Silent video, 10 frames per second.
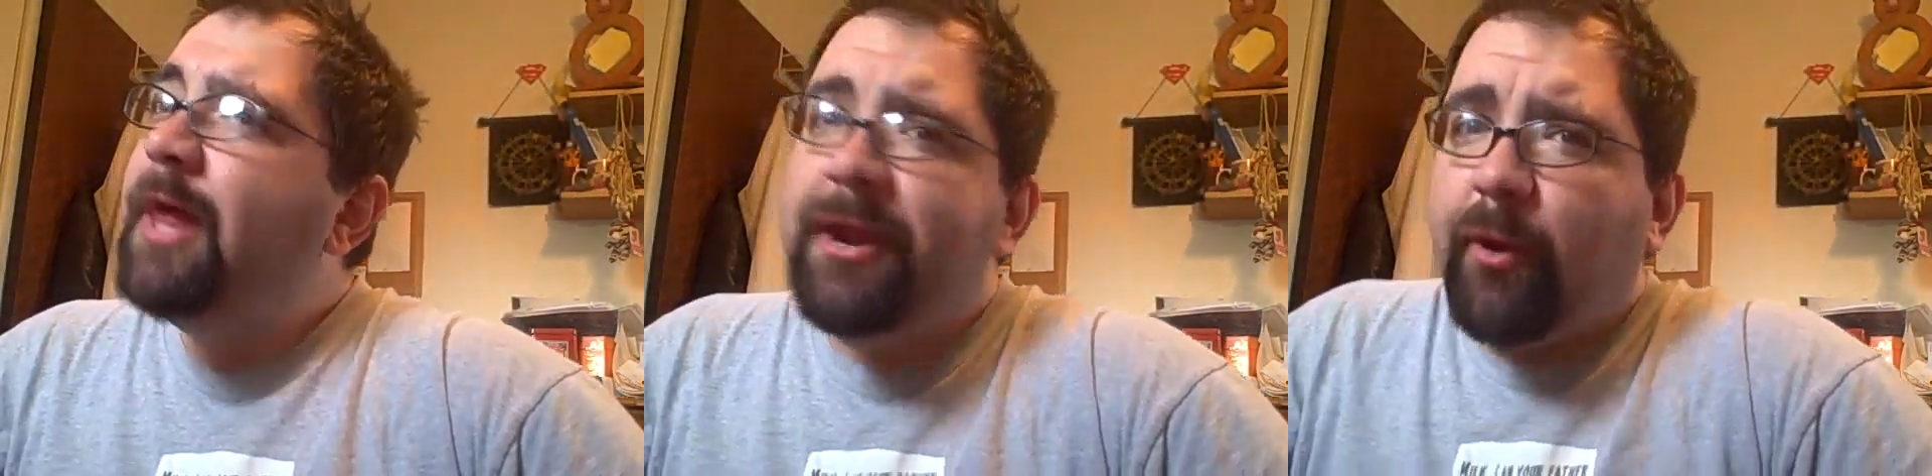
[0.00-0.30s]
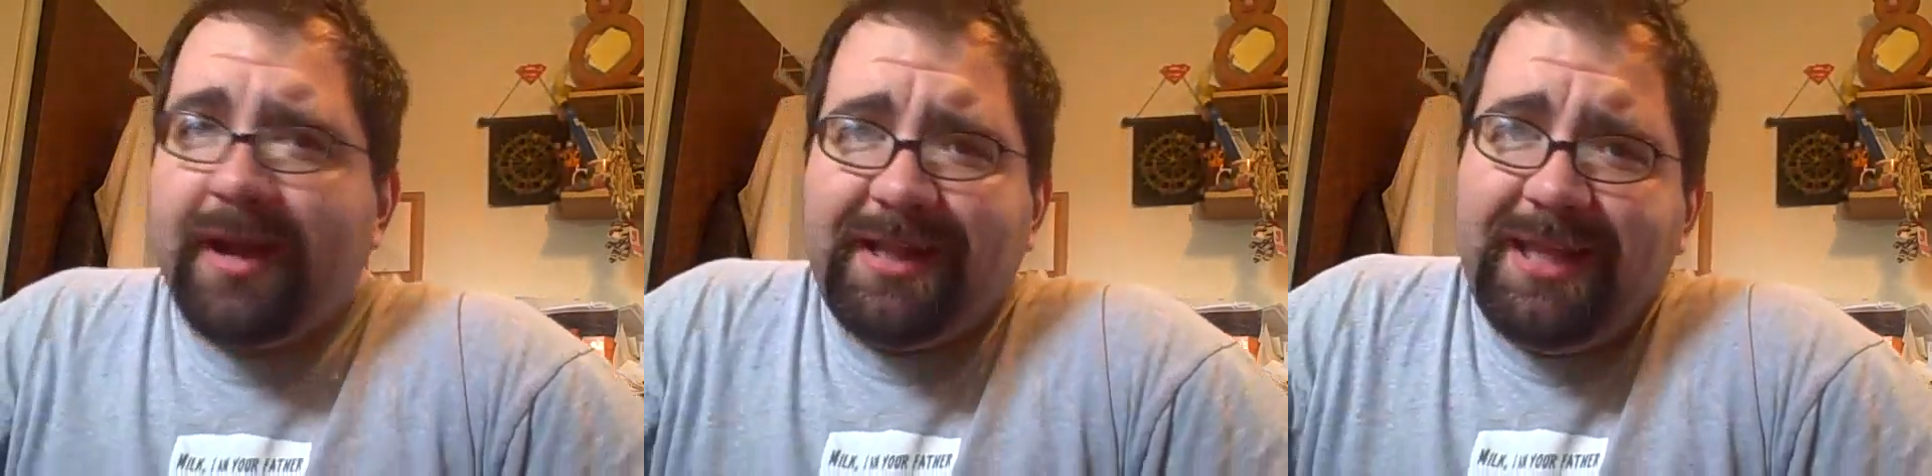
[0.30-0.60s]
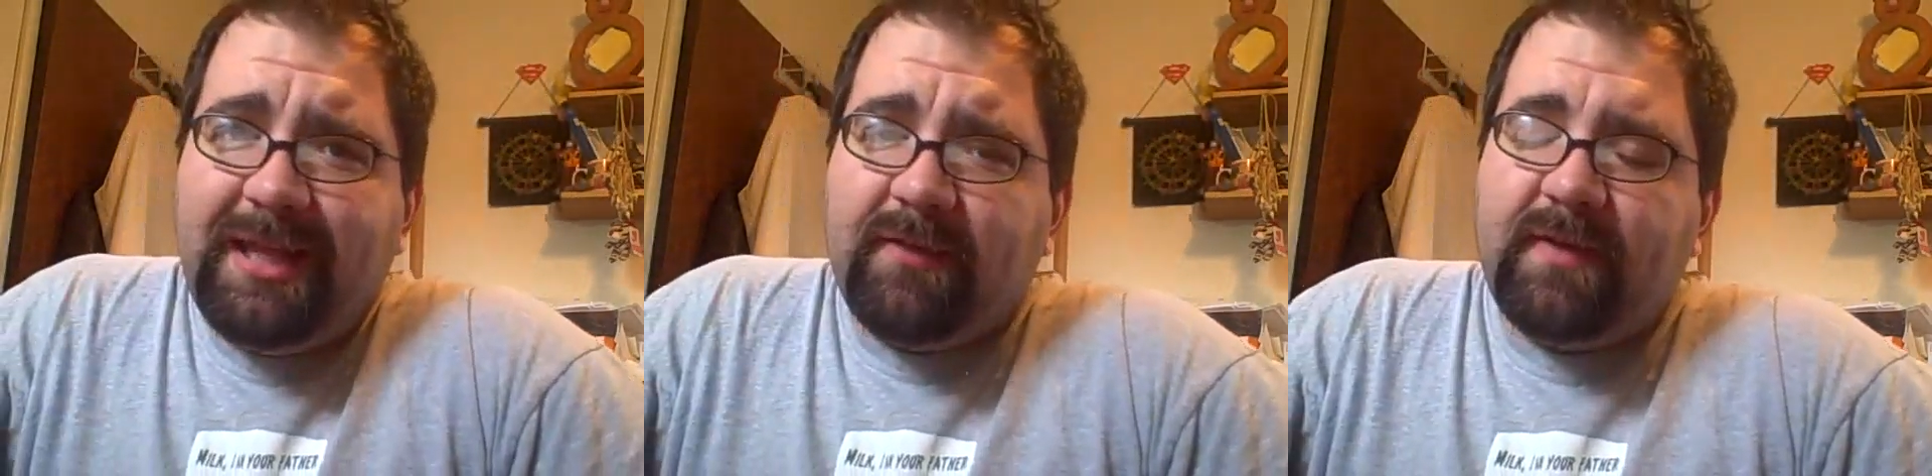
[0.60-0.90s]
they don't want to
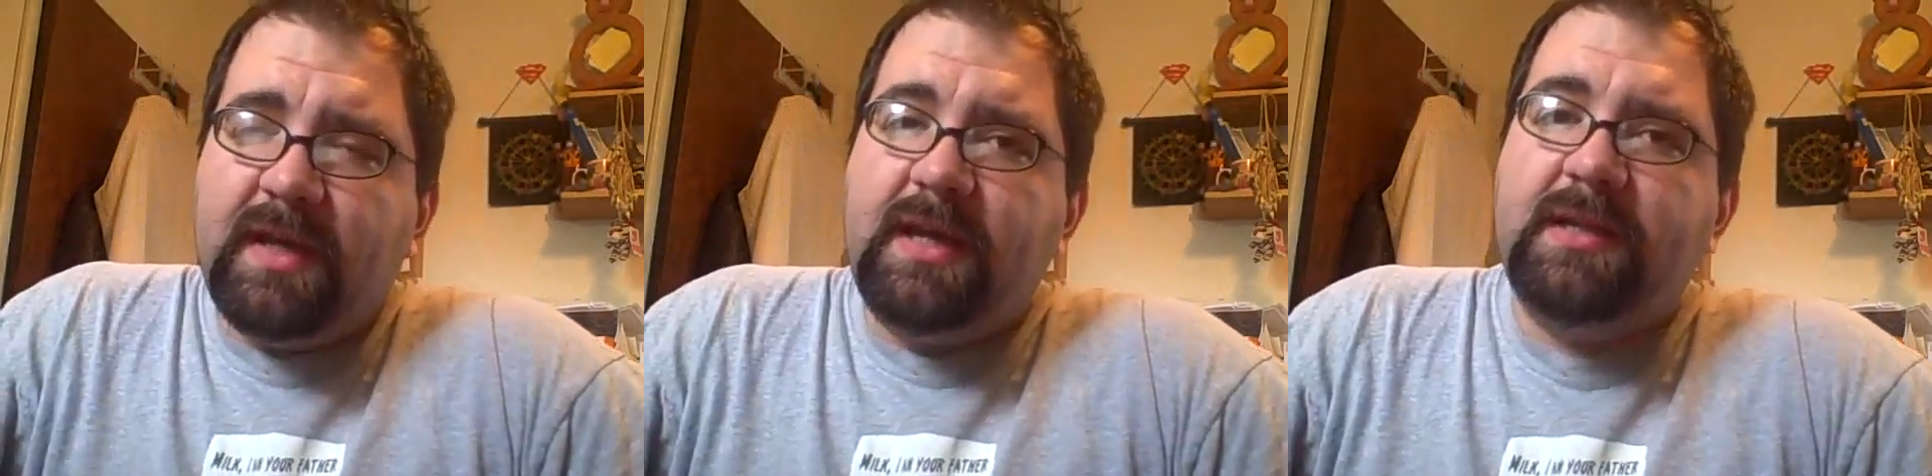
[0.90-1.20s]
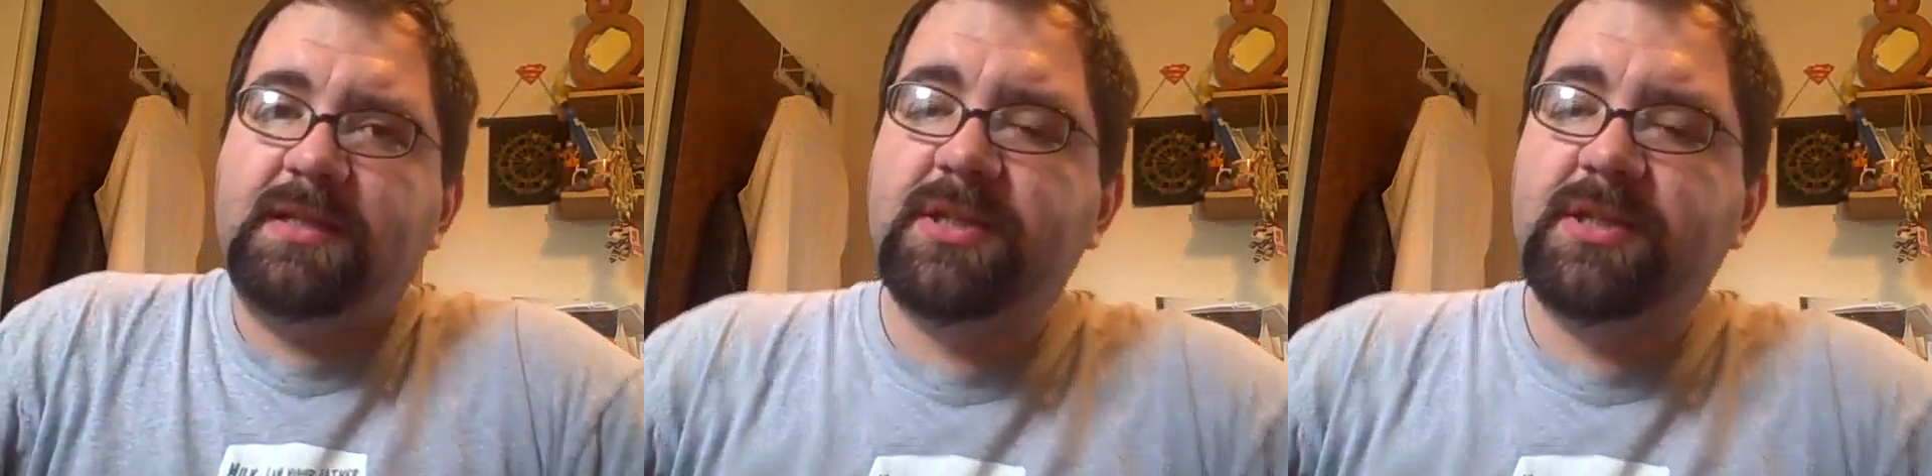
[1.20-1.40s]
leave. And